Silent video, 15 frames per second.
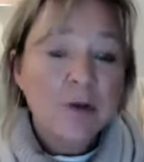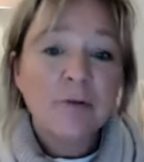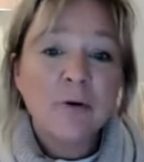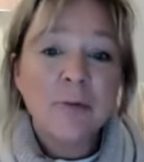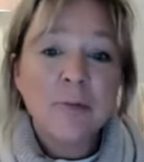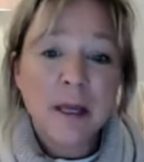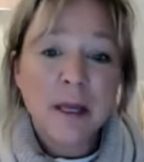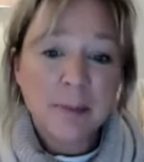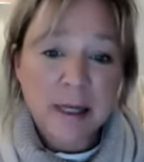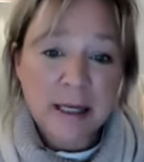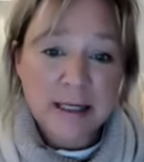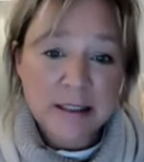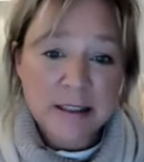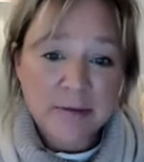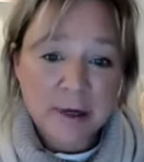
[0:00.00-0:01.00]
from that
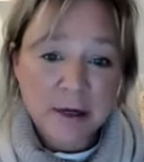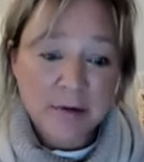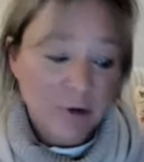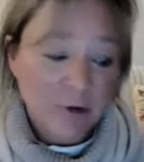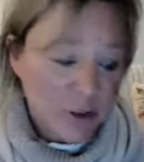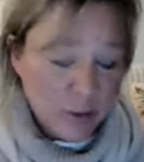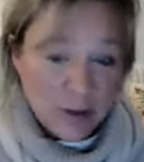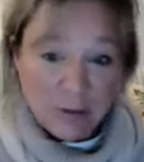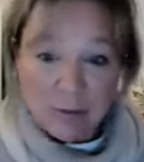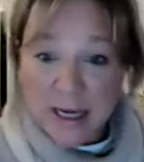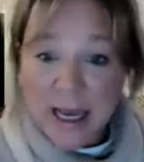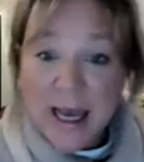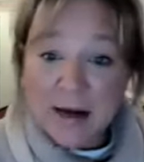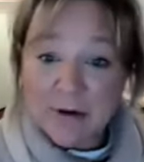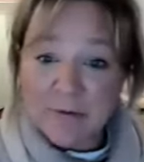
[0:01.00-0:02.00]
place of love because we
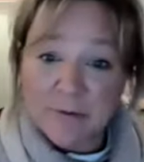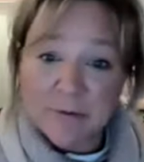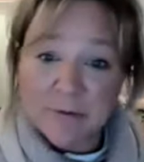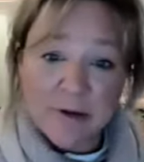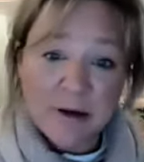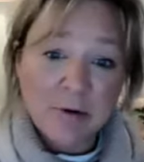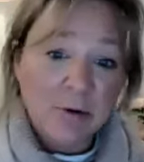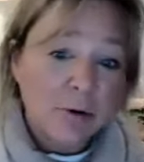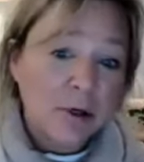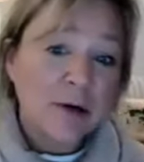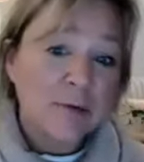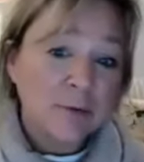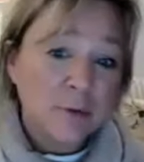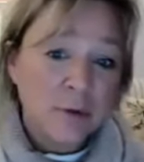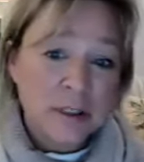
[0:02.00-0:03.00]
react from fear or
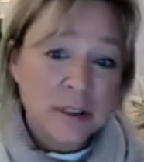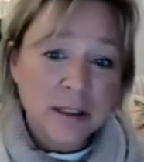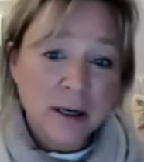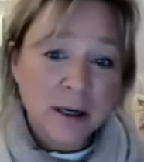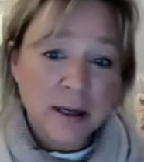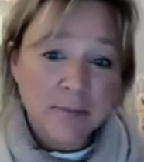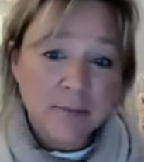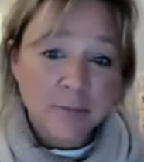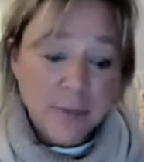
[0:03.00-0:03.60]
love all the time.